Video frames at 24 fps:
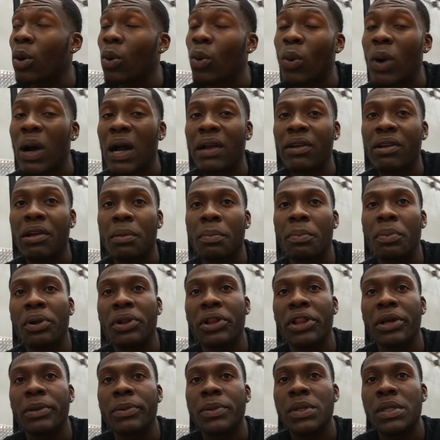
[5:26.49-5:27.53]
wide grip
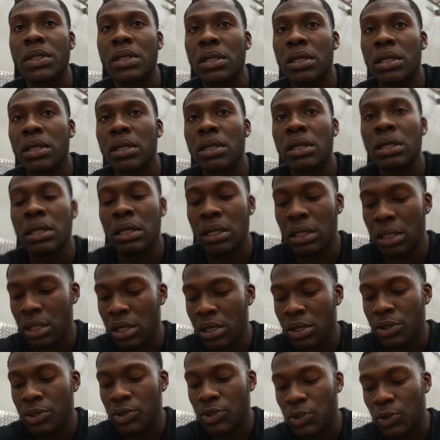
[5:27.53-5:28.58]
pull-ups,
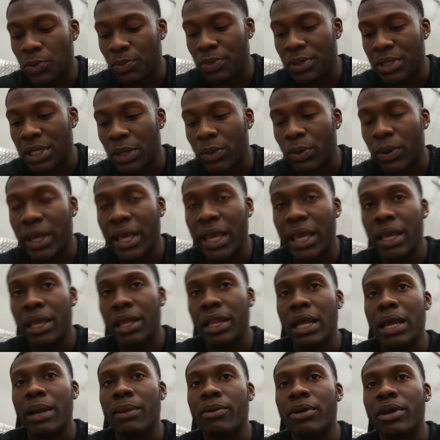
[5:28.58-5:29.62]
super heavy hanging
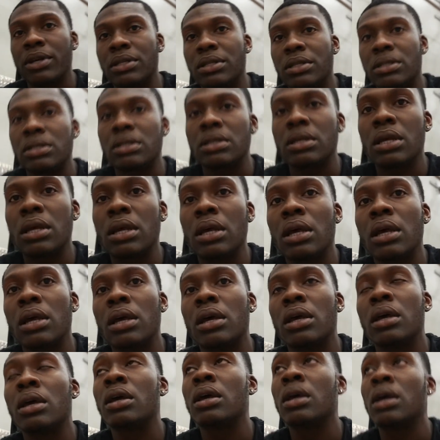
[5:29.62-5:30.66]
ab raises
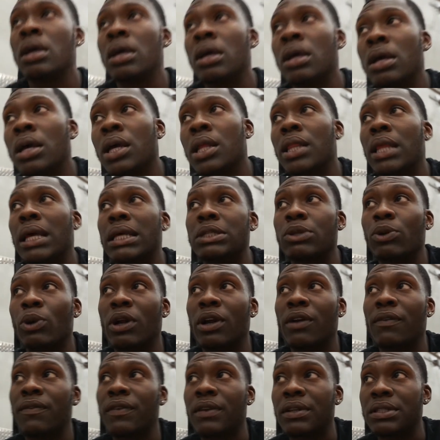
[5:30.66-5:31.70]
that's the
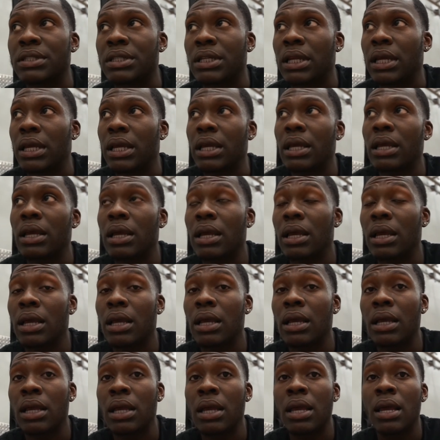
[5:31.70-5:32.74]
workout for today.
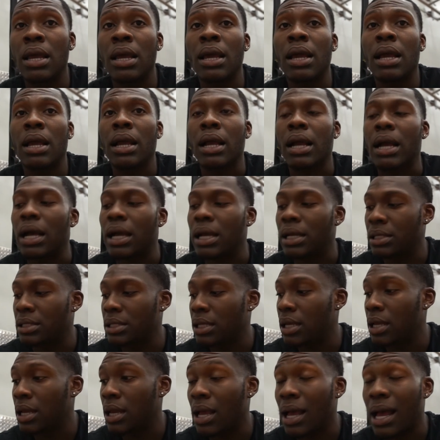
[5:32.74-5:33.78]
Guys,
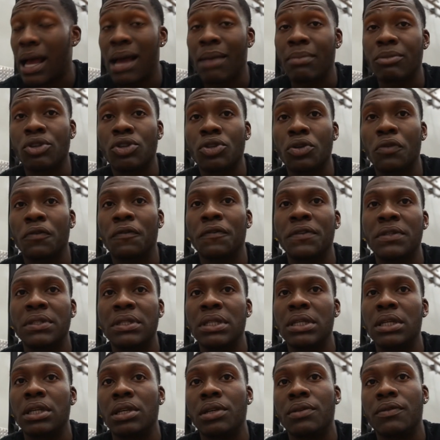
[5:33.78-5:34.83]
I'm so
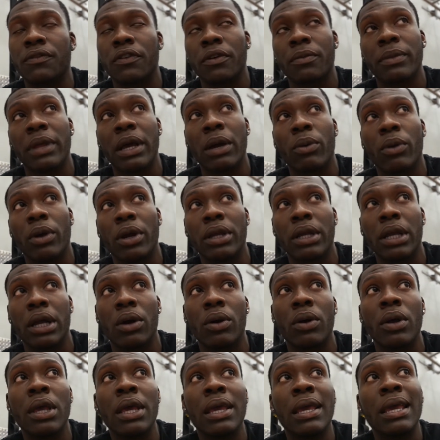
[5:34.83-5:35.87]
fatigued from that
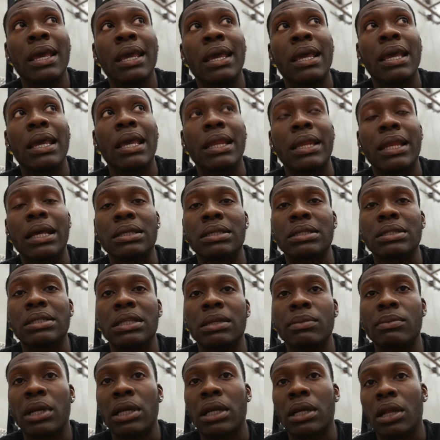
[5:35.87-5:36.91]
workout. It doesn't
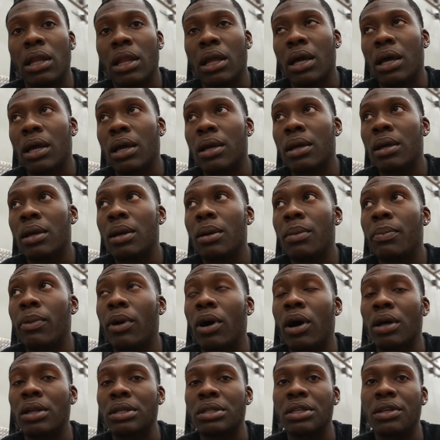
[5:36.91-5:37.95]
seem like a lot, but
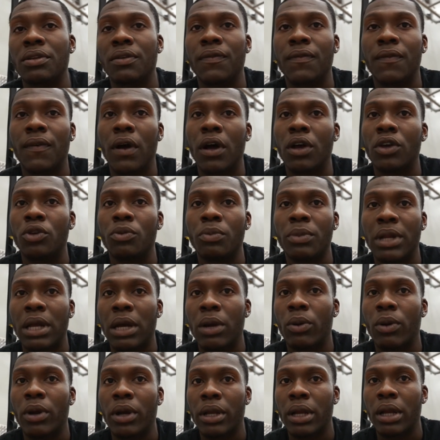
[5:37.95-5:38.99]
honestly, the volume in that
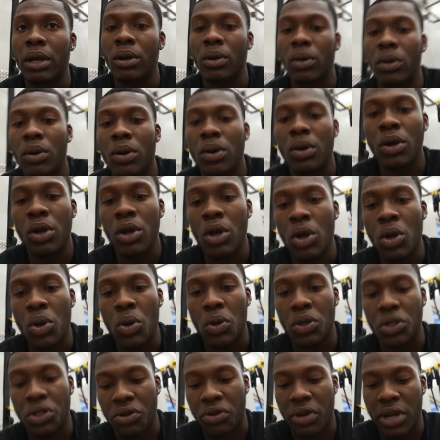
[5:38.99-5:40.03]
workout
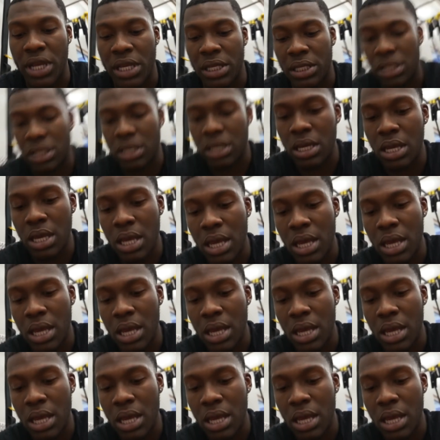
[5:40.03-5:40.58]
was crazy.